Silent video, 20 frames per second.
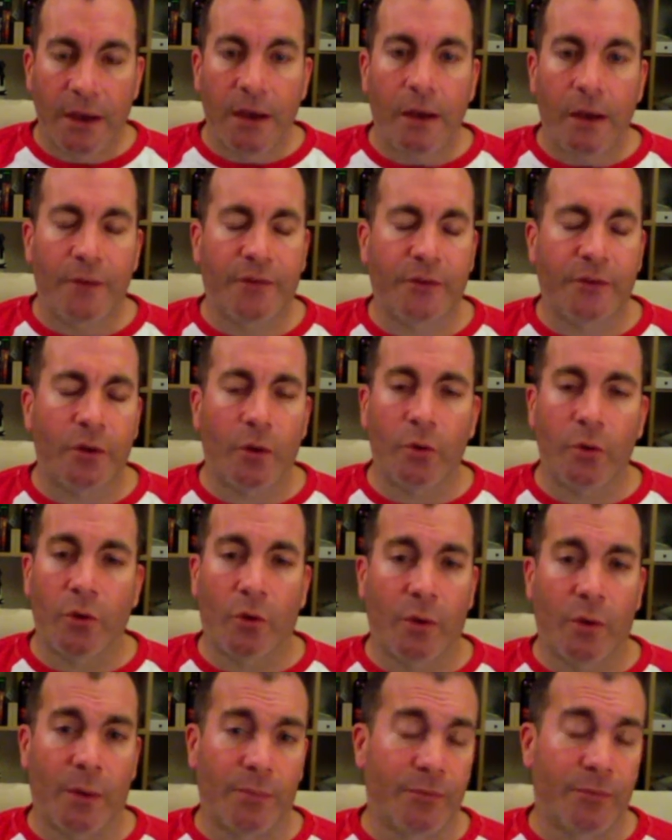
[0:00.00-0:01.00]
If you don't know
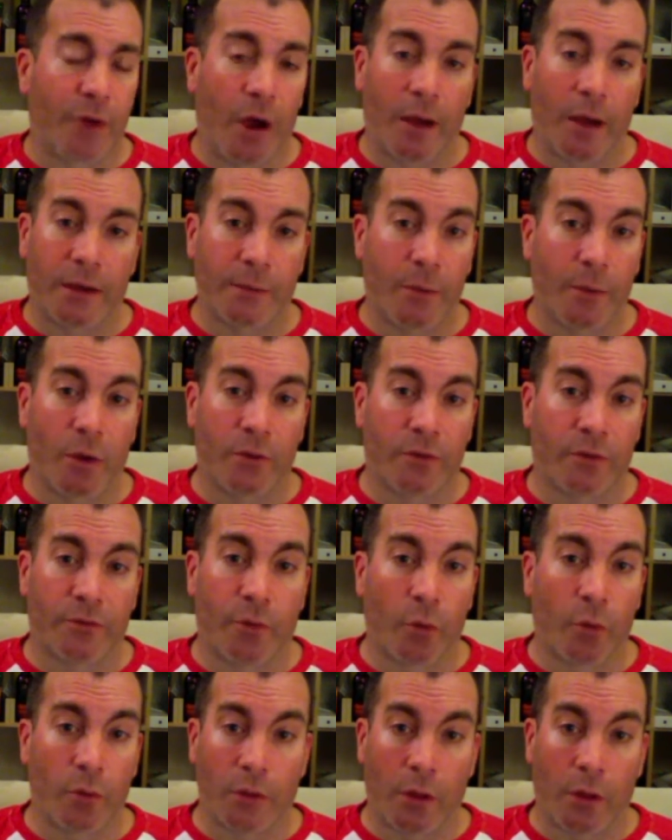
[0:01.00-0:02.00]
what I'm talking about and you're
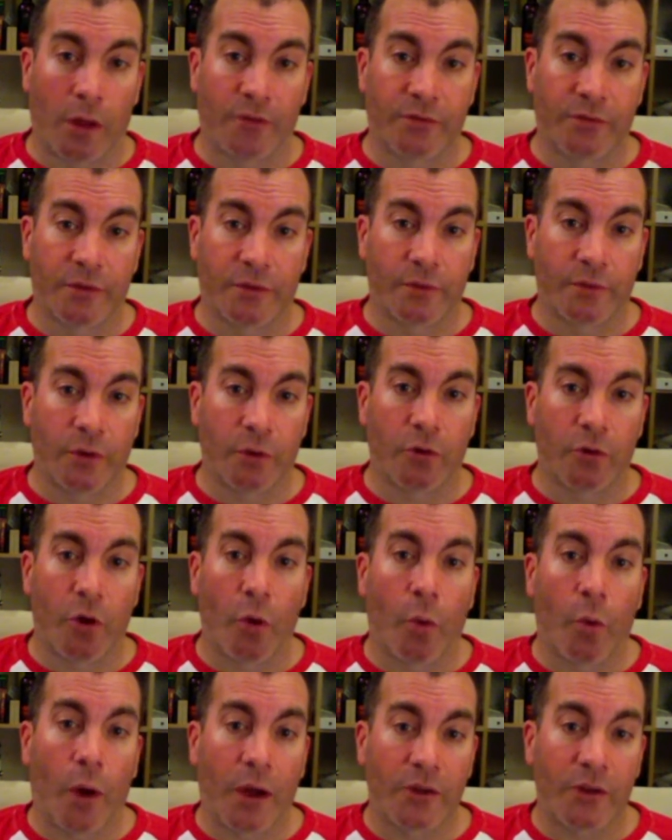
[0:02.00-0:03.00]
totally lost in this video, go
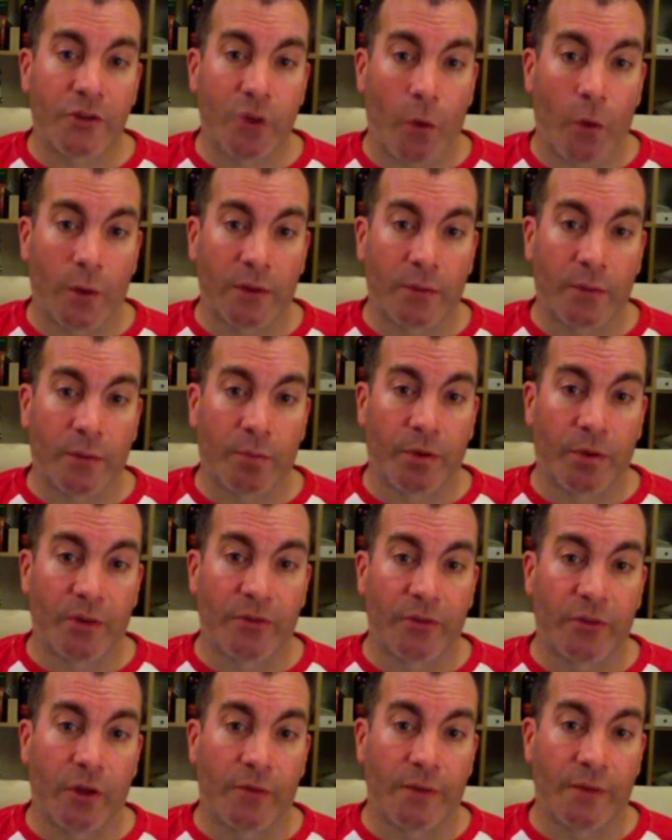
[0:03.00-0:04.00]
watch Going to
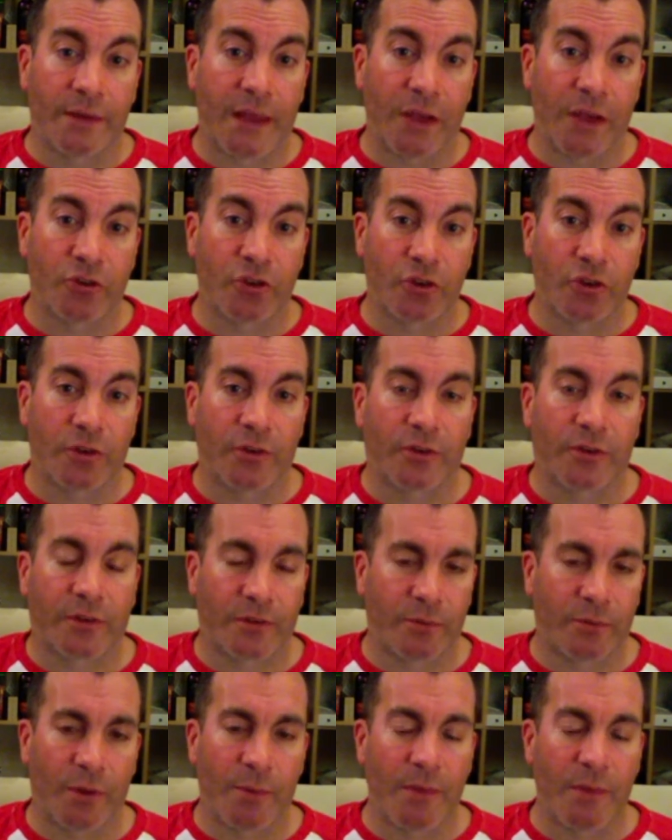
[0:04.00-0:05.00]
Prison on Vacation. It's
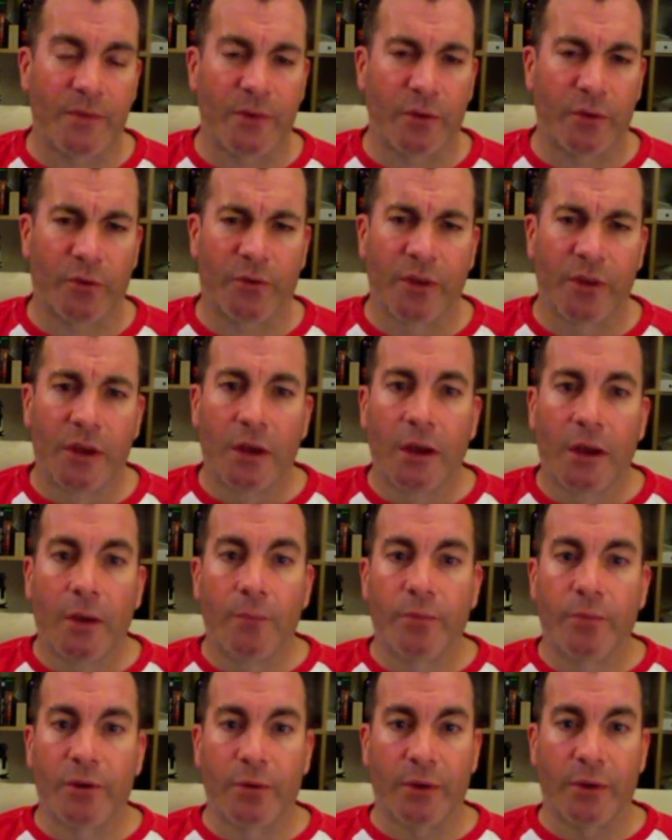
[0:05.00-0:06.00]
one of my videos
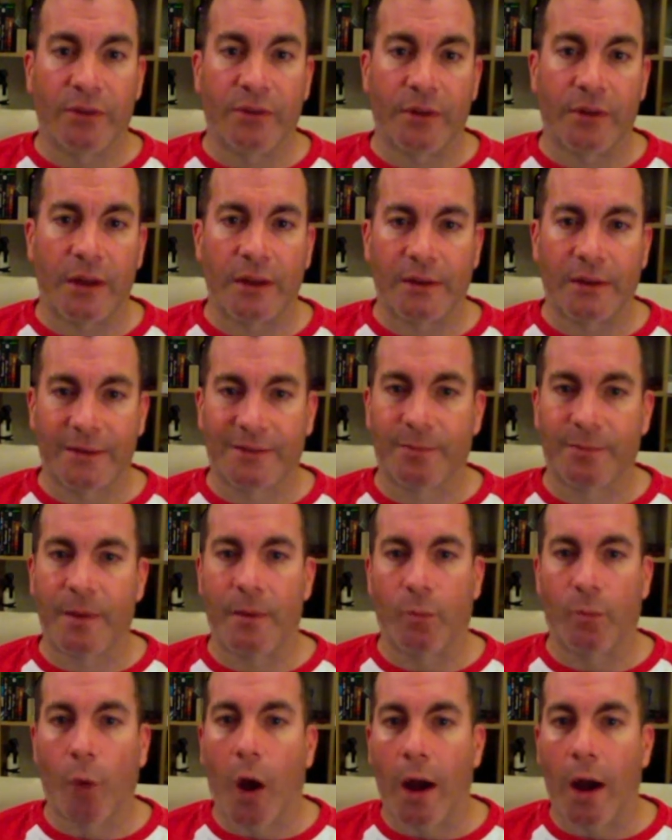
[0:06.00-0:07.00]
pretty recent, and it'll
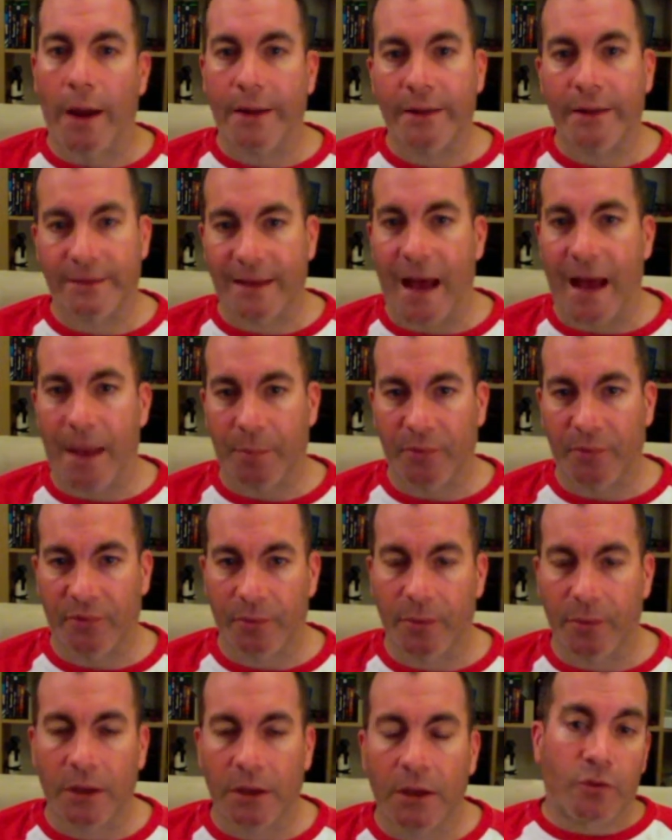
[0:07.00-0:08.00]
explain why this happened to
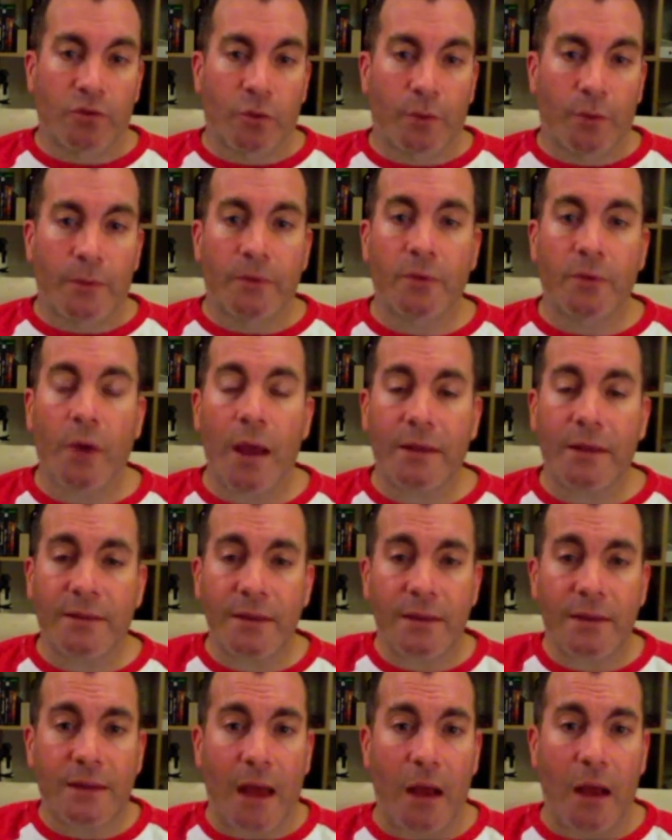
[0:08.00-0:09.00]
me. So I
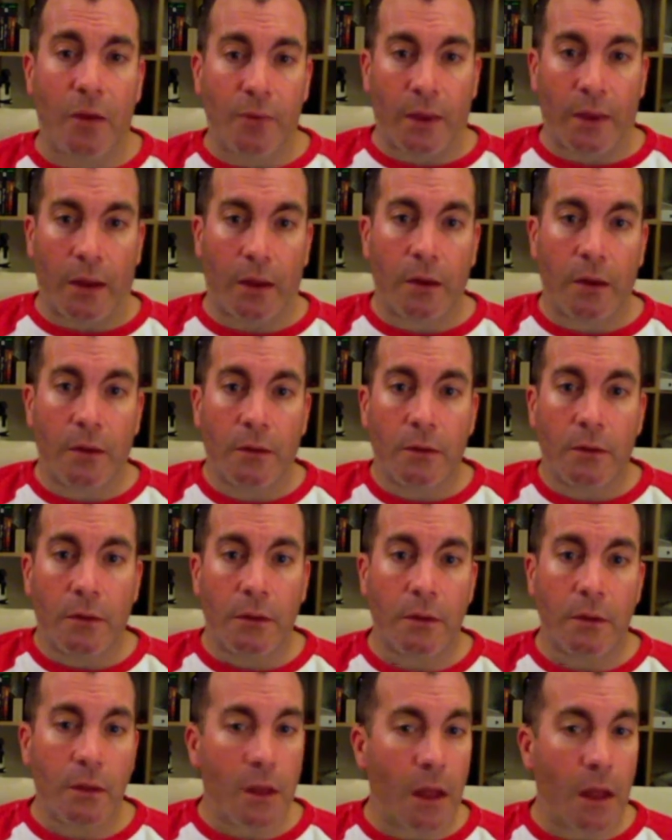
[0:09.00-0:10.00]
sit down there,
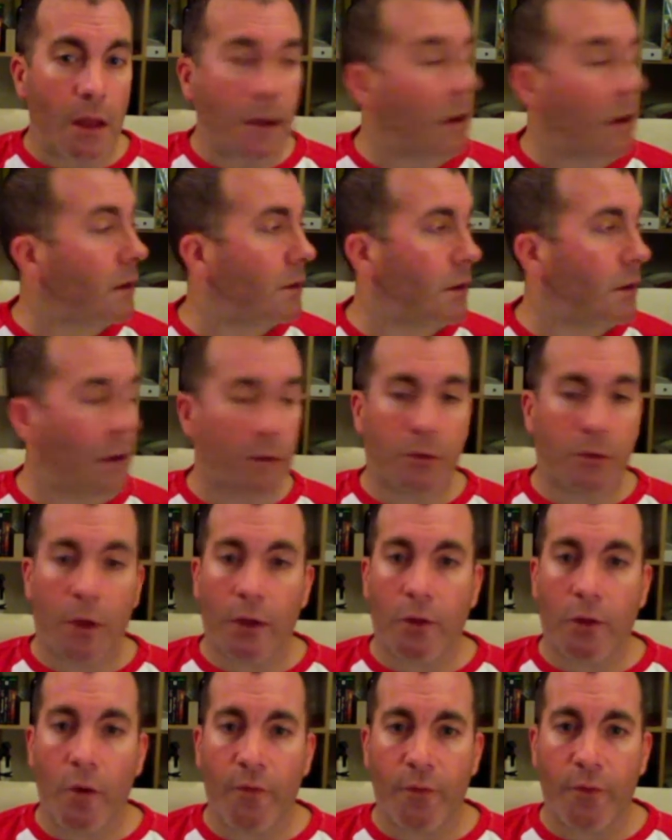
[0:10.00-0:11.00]
and I, I
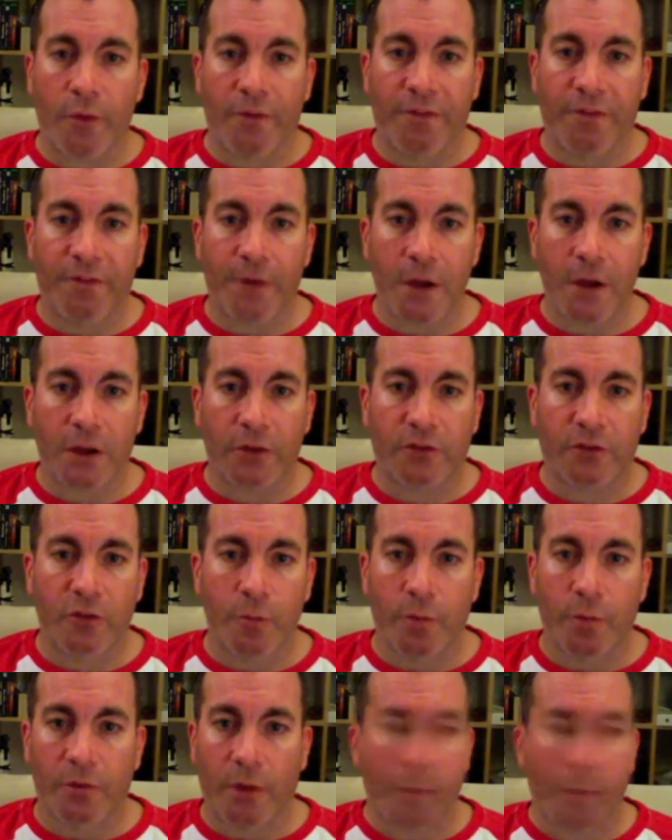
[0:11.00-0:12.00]
go for a fucking
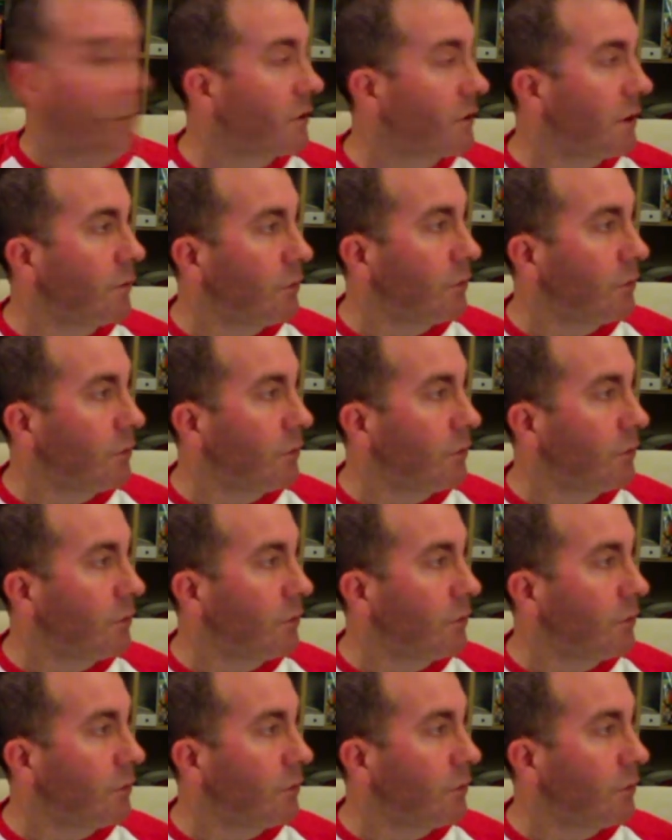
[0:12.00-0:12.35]
super double. take.